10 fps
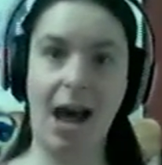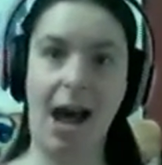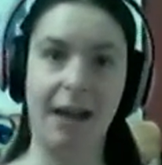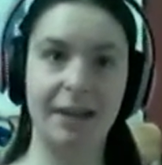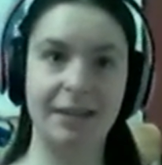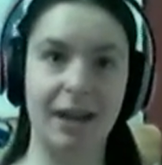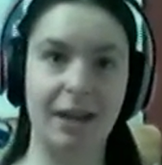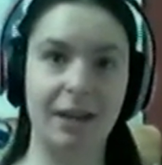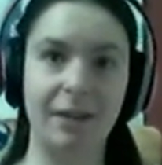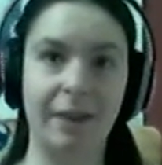I
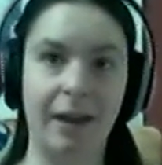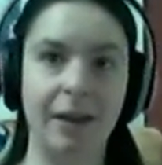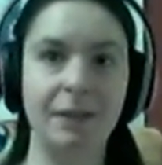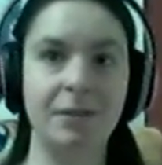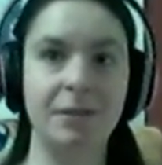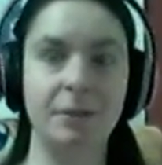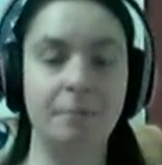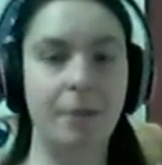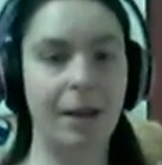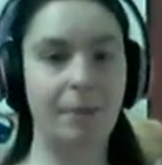decided that
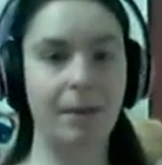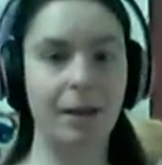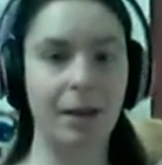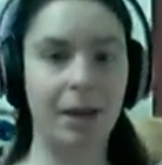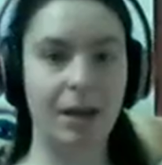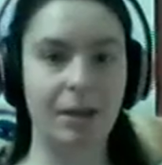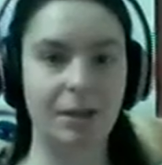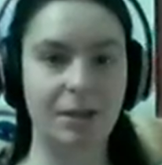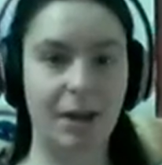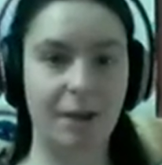maybe
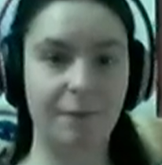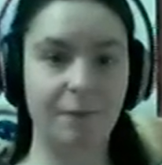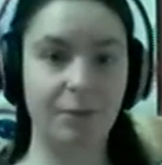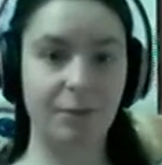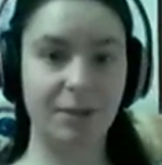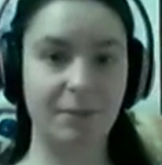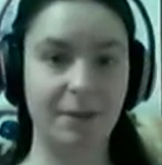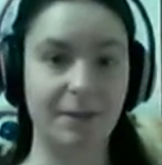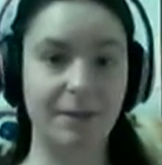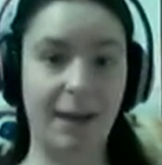in time for
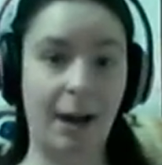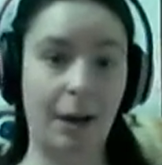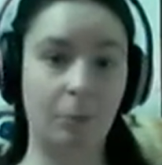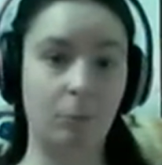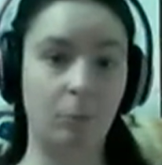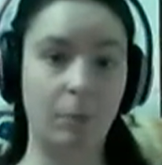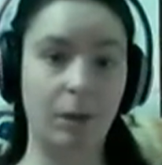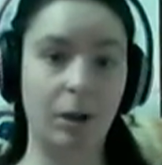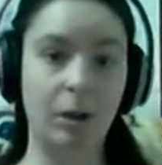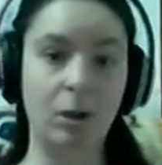Christmas I will
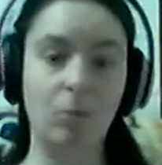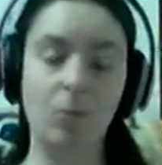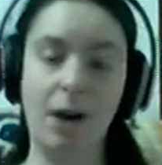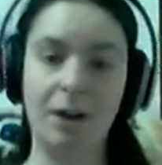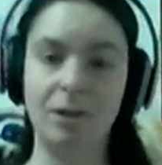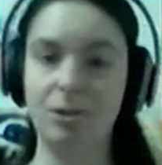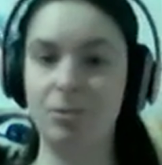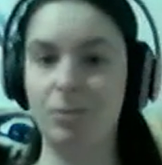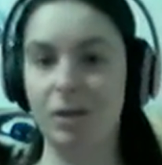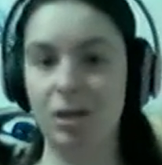be reacting
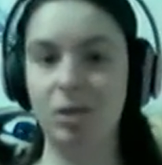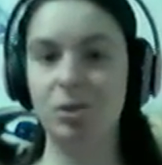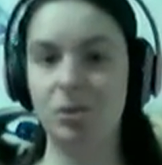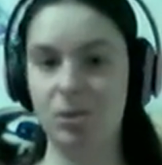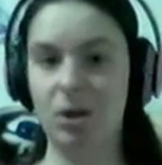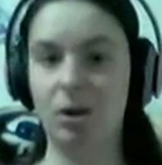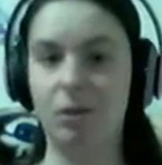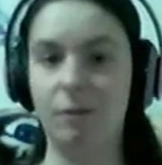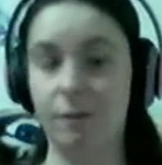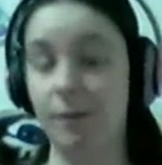to each
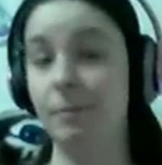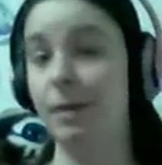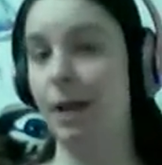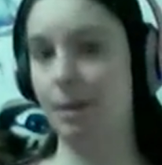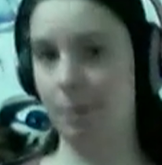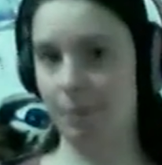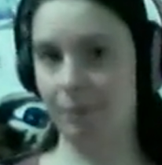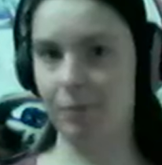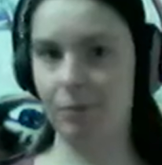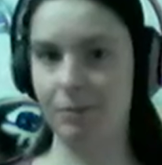song from the Nightmare
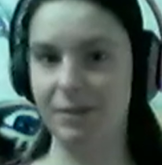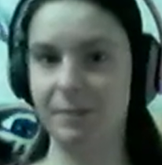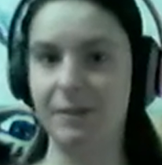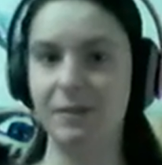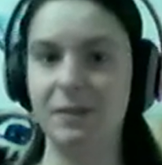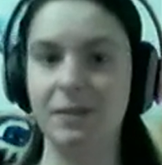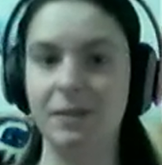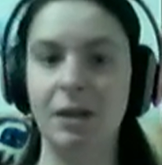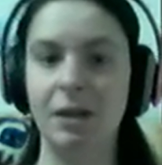Before Christmas